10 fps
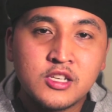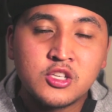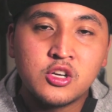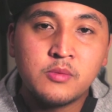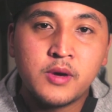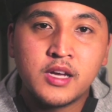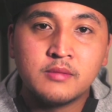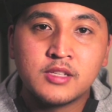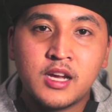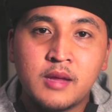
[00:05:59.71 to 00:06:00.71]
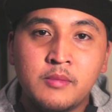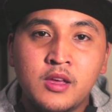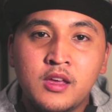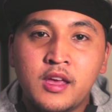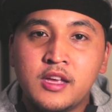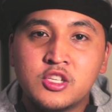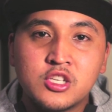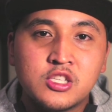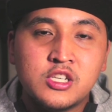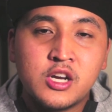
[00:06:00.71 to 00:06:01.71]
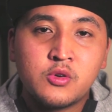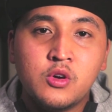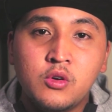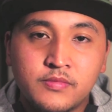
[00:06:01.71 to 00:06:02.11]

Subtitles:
on your bottom time, and just general